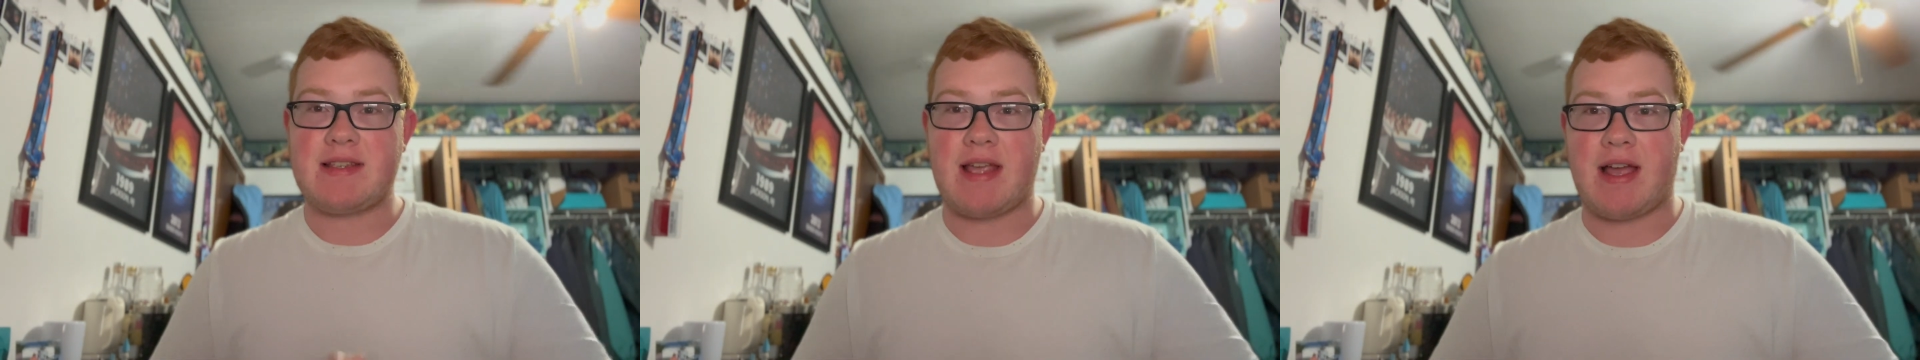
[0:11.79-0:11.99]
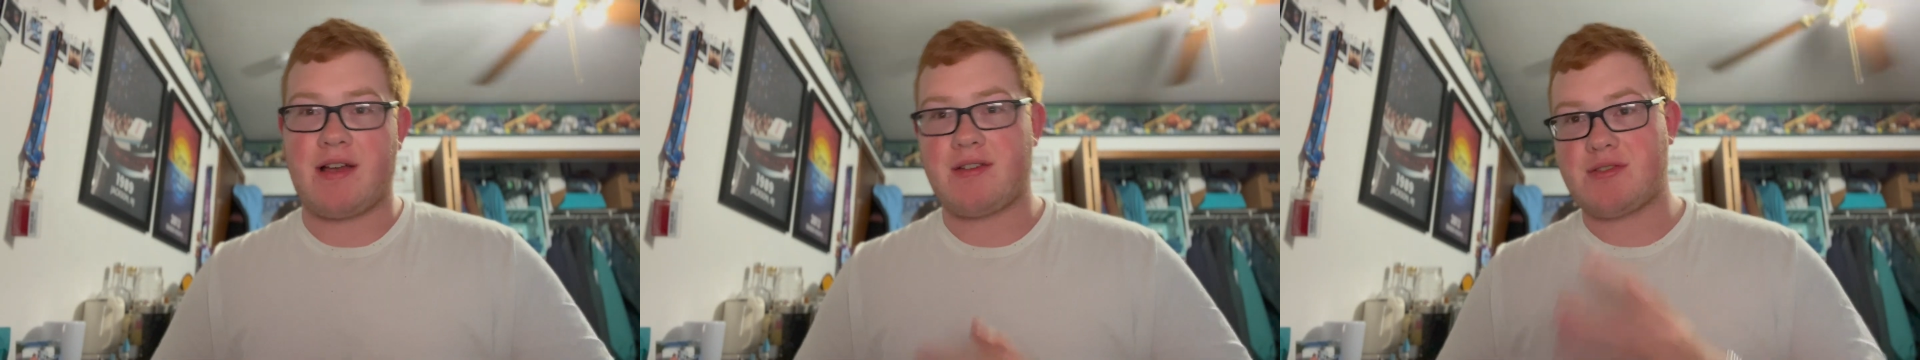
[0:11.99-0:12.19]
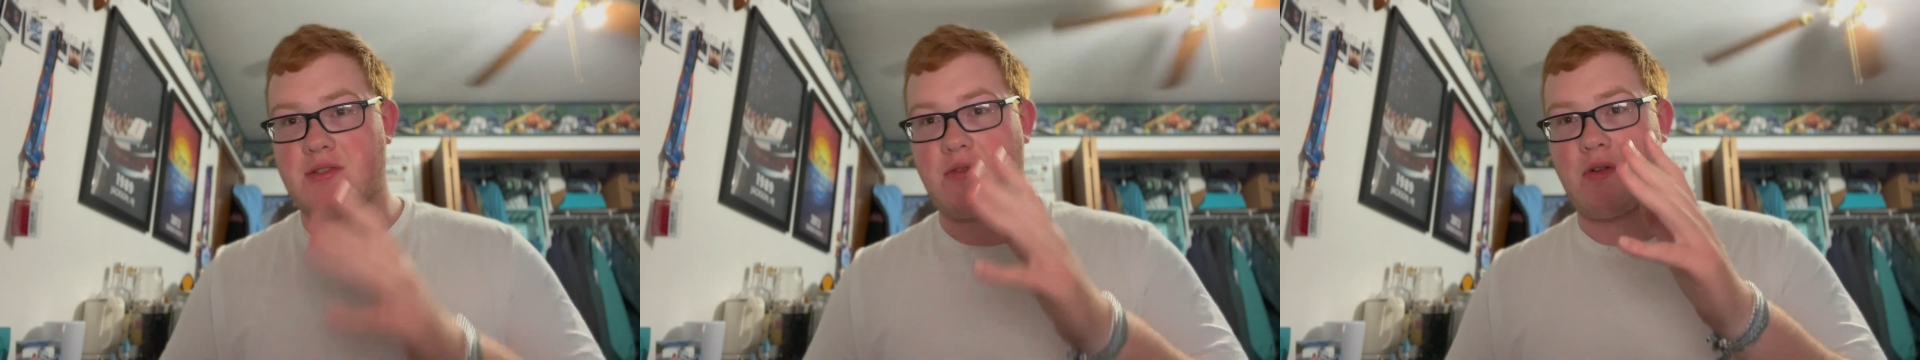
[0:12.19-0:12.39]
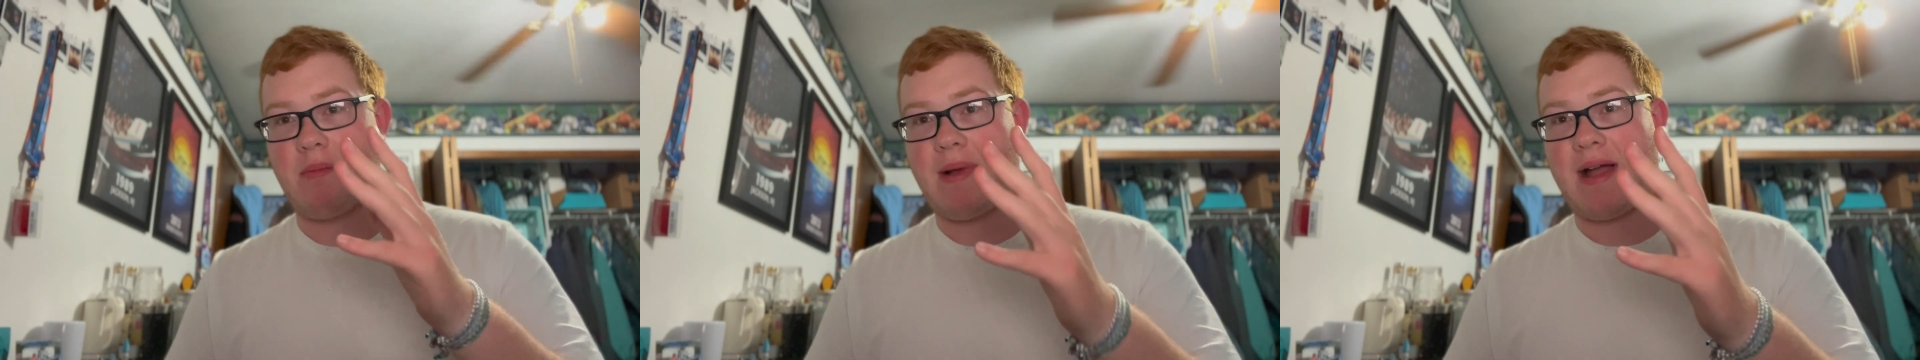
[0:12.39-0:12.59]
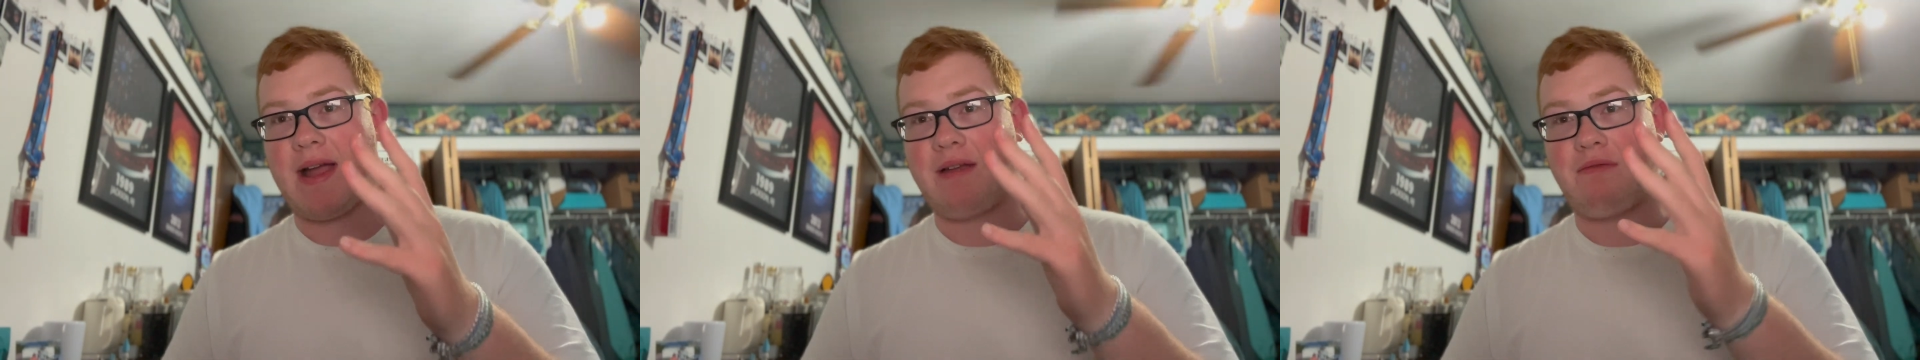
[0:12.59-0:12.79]
house over
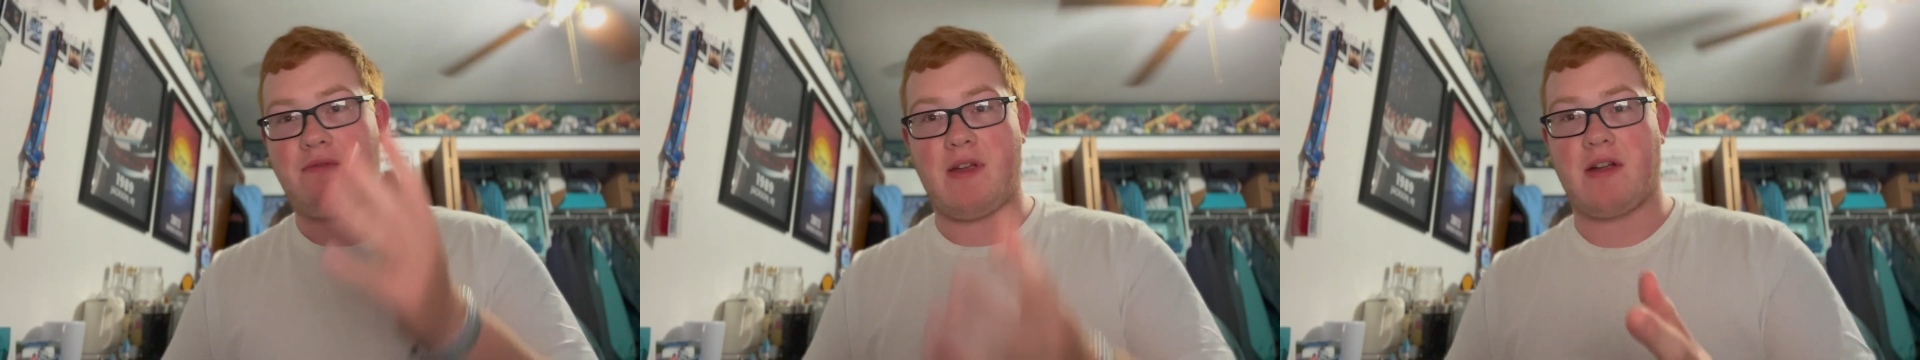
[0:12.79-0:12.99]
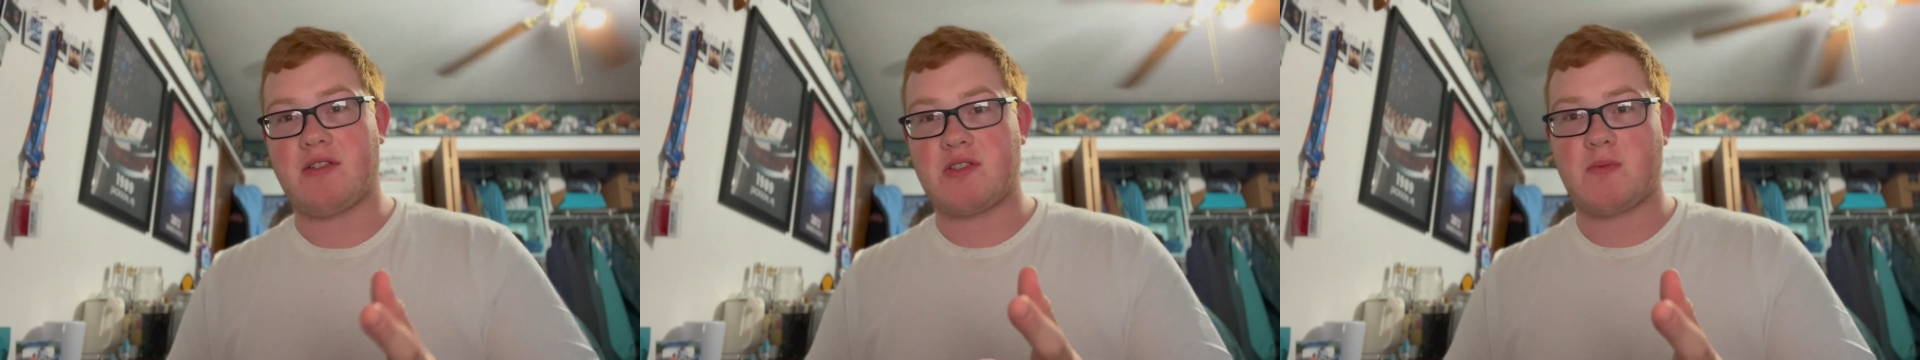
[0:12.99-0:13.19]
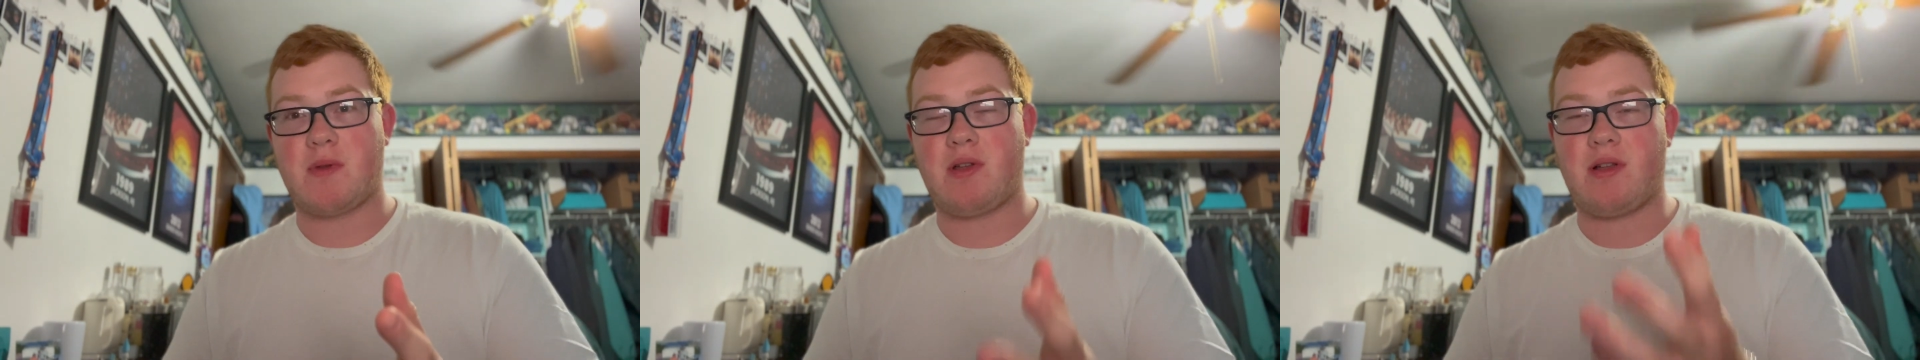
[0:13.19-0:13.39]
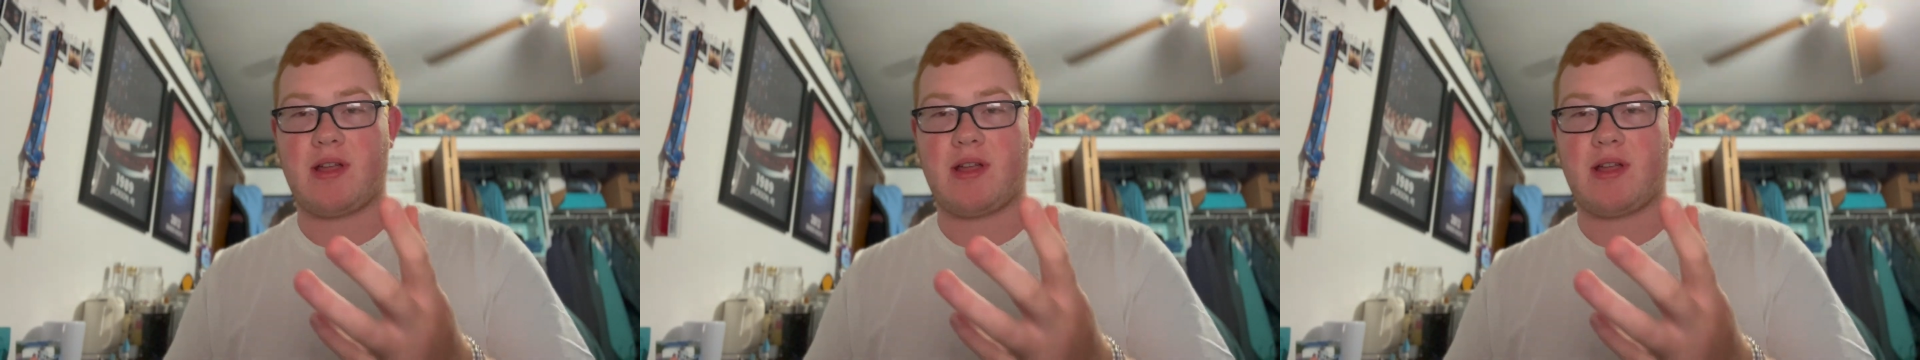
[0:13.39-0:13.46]
by Ferris Wheel